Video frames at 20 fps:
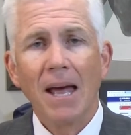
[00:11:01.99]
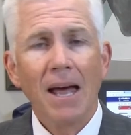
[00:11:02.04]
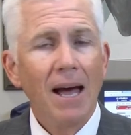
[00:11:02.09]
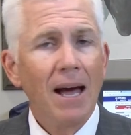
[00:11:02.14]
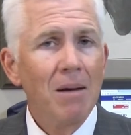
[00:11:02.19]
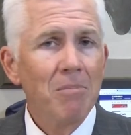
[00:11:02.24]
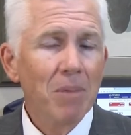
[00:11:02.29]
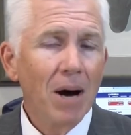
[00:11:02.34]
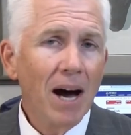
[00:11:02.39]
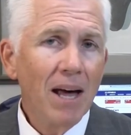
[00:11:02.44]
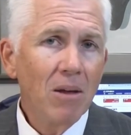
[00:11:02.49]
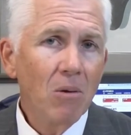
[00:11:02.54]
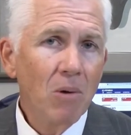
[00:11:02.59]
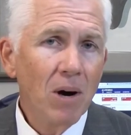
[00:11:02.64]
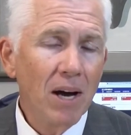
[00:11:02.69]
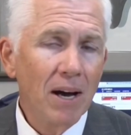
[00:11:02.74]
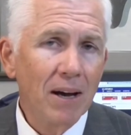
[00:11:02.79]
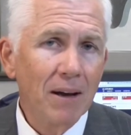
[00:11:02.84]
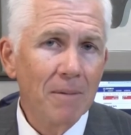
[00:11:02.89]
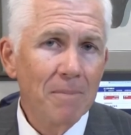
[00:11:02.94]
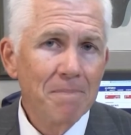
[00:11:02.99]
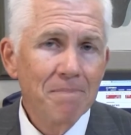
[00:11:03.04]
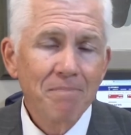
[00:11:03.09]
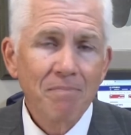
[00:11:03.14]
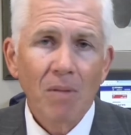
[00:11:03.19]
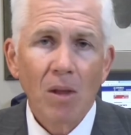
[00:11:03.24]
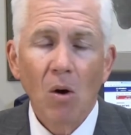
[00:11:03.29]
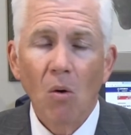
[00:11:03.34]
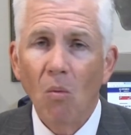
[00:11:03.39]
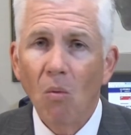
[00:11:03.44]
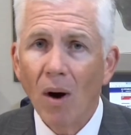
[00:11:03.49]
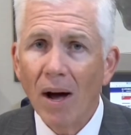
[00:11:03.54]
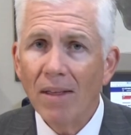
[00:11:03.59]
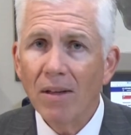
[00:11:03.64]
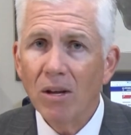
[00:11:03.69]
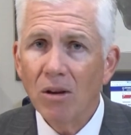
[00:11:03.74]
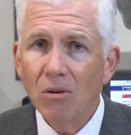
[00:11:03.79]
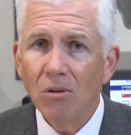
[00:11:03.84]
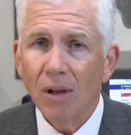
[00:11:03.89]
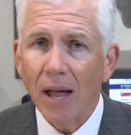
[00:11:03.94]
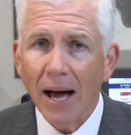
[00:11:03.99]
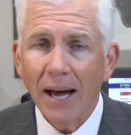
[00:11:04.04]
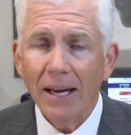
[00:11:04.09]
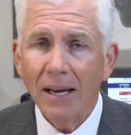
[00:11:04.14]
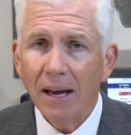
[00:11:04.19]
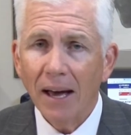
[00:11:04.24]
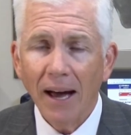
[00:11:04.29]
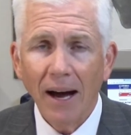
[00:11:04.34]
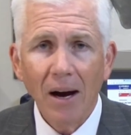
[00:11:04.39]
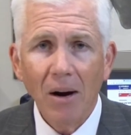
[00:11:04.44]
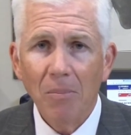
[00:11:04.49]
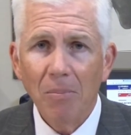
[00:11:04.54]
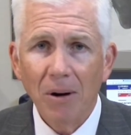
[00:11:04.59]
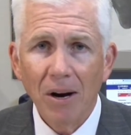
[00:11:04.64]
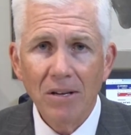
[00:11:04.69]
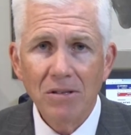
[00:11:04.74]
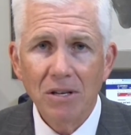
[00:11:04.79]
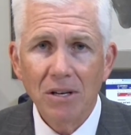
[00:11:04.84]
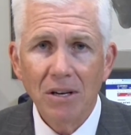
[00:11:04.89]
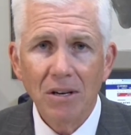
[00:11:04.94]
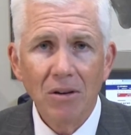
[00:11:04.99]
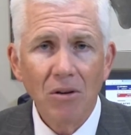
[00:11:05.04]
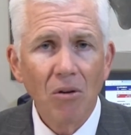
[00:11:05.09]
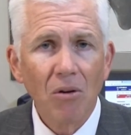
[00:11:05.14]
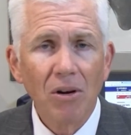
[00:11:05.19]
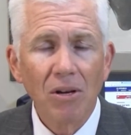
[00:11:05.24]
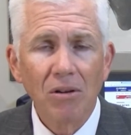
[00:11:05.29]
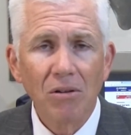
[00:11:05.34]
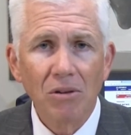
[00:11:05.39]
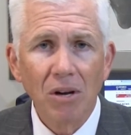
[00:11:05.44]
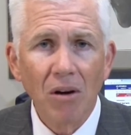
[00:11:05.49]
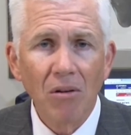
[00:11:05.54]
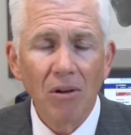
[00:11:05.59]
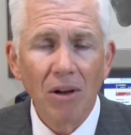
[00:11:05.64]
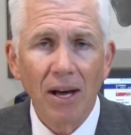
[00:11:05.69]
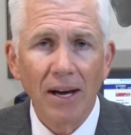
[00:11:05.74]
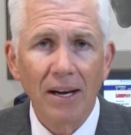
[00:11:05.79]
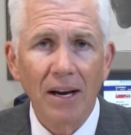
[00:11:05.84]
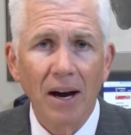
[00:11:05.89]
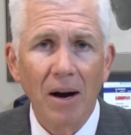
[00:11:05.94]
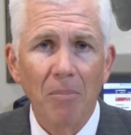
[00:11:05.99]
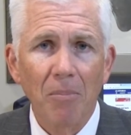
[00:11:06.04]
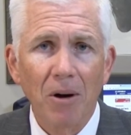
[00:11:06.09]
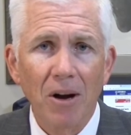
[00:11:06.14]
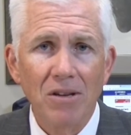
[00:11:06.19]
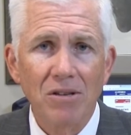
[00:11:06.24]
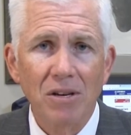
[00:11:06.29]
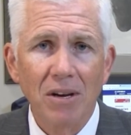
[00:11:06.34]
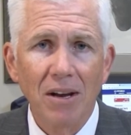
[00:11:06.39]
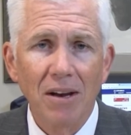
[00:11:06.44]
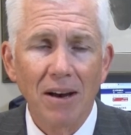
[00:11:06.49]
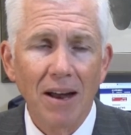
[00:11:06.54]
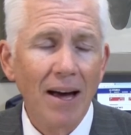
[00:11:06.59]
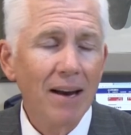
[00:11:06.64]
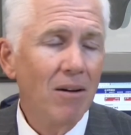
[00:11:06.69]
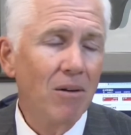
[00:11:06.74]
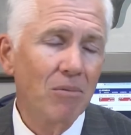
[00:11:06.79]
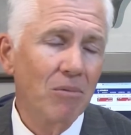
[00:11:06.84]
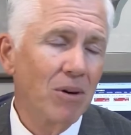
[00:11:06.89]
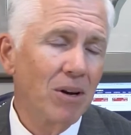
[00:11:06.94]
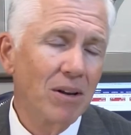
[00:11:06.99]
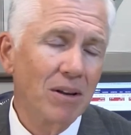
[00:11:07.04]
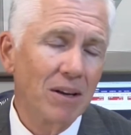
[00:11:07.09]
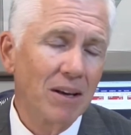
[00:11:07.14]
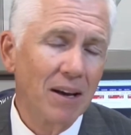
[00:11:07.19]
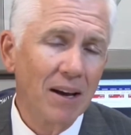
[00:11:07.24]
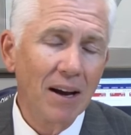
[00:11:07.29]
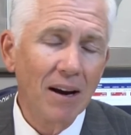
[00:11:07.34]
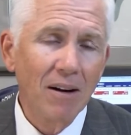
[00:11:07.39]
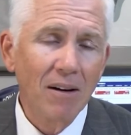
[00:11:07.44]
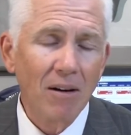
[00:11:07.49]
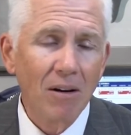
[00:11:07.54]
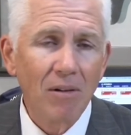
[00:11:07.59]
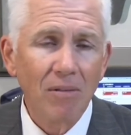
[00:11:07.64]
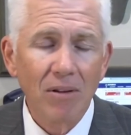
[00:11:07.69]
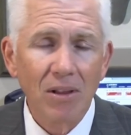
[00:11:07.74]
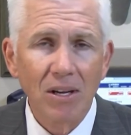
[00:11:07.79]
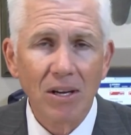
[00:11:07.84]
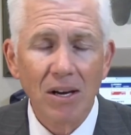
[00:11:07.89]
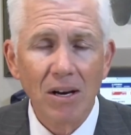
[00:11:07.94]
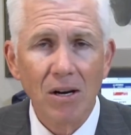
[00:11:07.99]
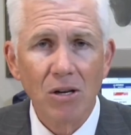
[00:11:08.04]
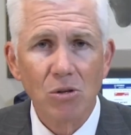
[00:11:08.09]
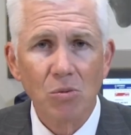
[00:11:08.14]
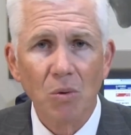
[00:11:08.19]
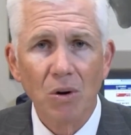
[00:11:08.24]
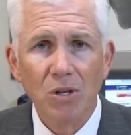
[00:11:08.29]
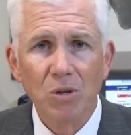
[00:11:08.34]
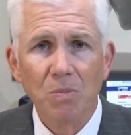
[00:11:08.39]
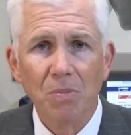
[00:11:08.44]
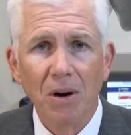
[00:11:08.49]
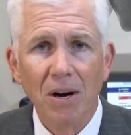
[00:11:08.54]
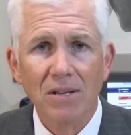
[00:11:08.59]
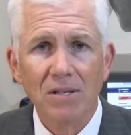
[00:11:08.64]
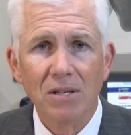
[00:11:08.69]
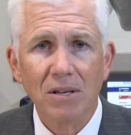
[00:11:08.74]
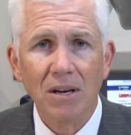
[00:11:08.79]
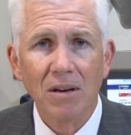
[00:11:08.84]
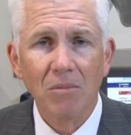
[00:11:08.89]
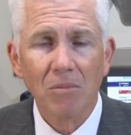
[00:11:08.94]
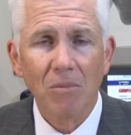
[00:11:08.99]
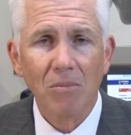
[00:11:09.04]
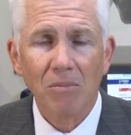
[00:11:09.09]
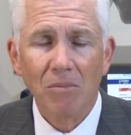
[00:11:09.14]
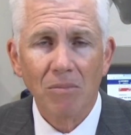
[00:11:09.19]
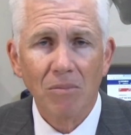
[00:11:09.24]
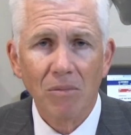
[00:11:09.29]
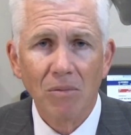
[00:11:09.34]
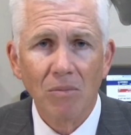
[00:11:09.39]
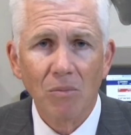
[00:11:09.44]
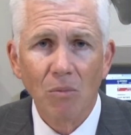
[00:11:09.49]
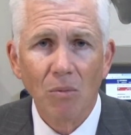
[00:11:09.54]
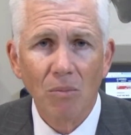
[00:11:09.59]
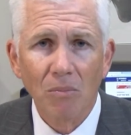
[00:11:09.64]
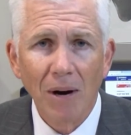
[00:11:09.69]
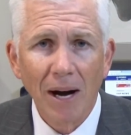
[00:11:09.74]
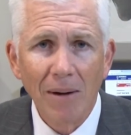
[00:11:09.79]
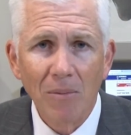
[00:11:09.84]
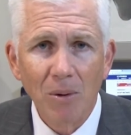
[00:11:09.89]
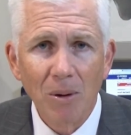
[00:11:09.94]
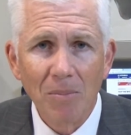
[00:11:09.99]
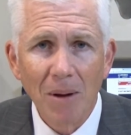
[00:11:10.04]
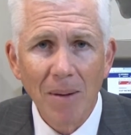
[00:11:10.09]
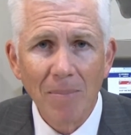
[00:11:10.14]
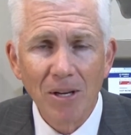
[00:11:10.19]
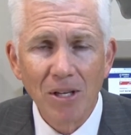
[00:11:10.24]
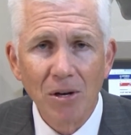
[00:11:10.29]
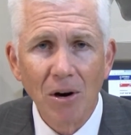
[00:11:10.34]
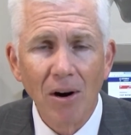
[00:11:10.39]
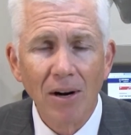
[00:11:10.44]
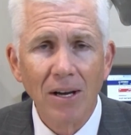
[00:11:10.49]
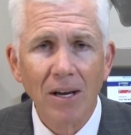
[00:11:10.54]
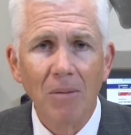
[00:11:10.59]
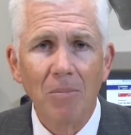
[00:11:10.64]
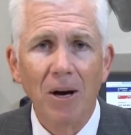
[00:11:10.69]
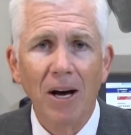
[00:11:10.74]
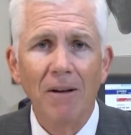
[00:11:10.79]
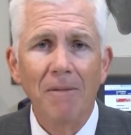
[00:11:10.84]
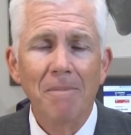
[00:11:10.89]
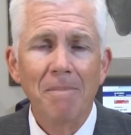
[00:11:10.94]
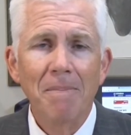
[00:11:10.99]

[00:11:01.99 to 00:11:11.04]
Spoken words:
And by the way, whether you like our president or you don't like our president, and I don't really care over the years which president we may be talking about,